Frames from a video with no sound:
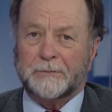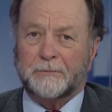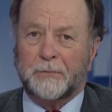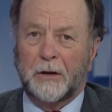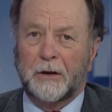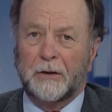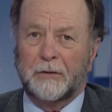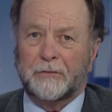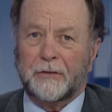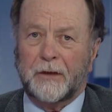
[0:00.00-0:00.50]

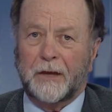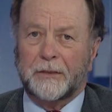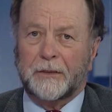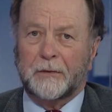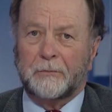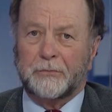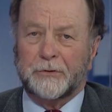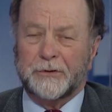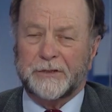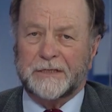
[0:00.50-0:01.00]
both at
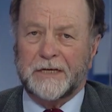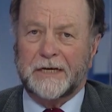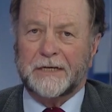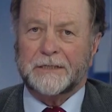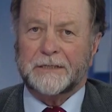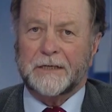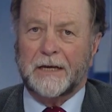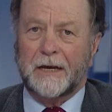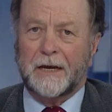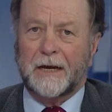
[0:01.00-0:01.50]
the
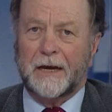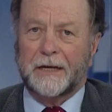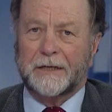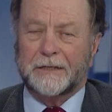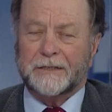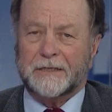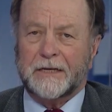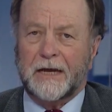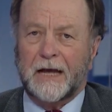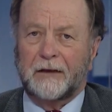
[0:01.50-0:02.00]
presenter
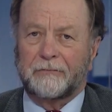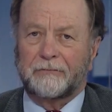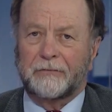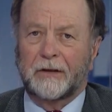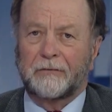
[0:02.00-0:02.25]
and staff